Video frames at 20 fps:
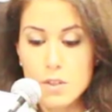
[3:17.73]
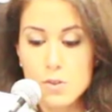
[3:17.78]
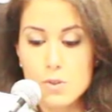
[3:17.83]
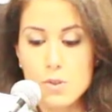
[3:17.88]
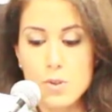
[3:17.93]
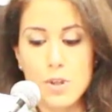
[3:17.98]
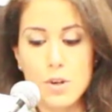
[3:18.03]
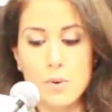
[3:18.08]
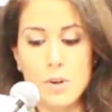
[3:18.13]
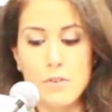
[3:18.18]

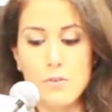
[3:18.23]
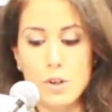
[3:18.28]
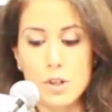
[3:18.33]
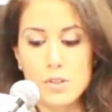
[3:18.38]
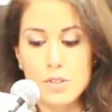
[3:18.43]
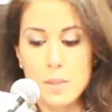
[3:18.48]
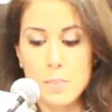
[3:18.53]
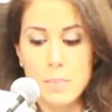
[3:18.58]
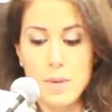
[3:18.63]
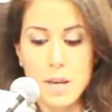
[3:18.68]
to the
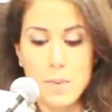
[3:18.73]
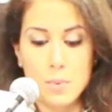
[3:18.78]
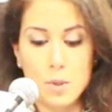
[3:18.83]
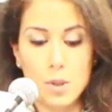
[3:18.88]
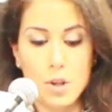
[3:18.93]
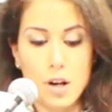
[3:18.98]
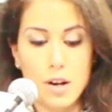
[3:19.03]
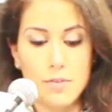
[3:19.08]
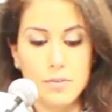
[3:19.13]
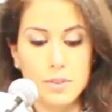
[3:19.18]
revolting
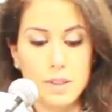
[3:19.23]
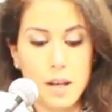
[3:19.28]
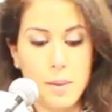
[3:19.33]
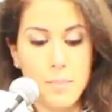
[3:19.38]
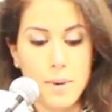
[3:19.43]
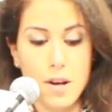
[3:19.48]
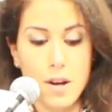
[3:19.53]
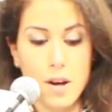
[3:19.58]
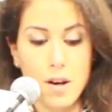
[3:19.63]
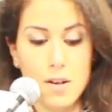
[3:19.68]
people of
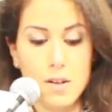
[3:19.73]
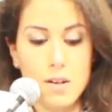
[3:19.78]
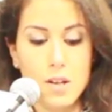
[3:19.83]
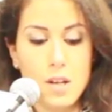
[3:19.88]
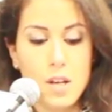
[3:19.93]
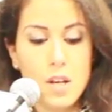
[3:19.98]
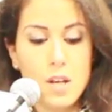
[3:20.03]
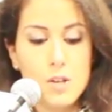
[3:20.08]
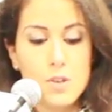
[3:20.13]
Lebanon,